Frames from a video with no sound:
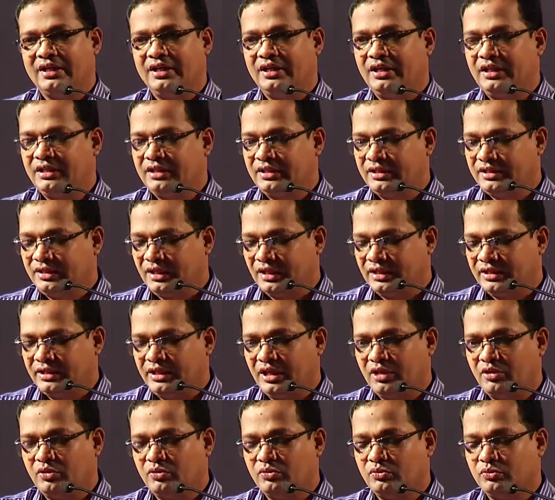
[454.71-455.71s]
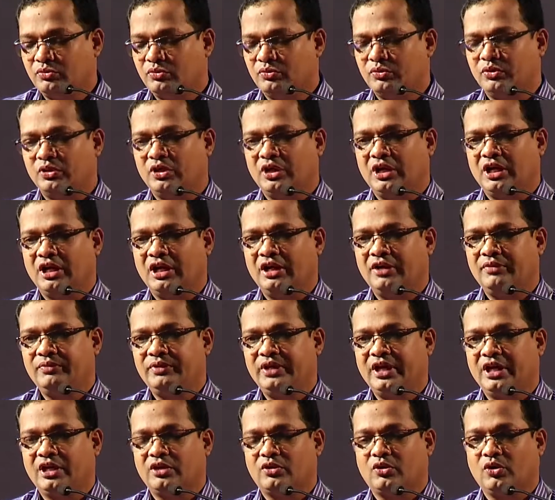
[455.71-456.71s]
now
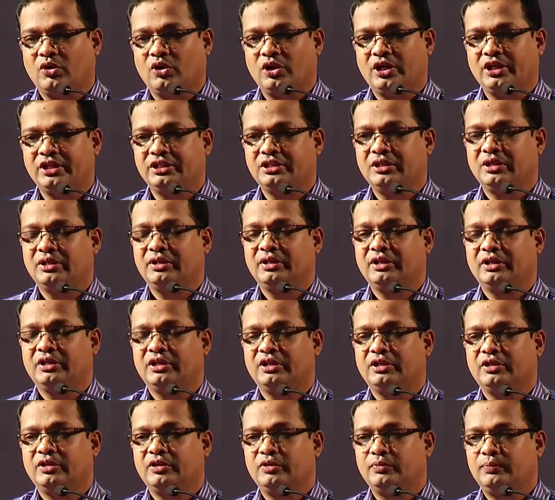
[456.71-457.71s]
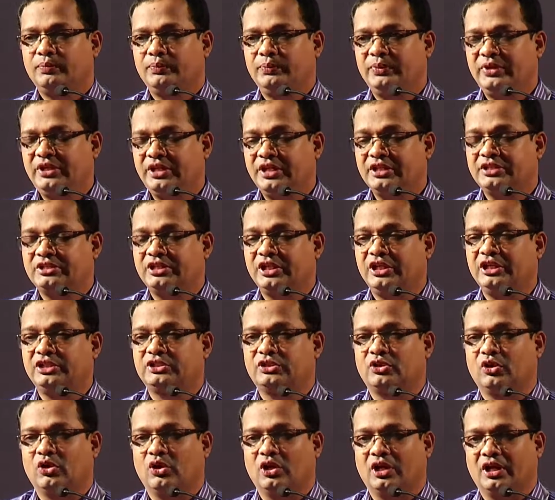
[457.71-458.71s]
we are calling the PhD
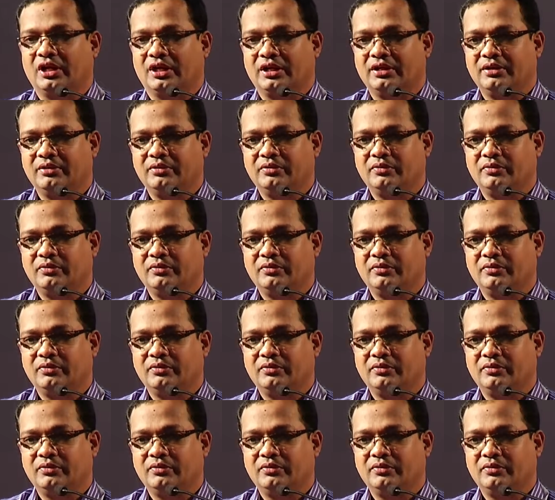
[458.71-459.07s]
scholar.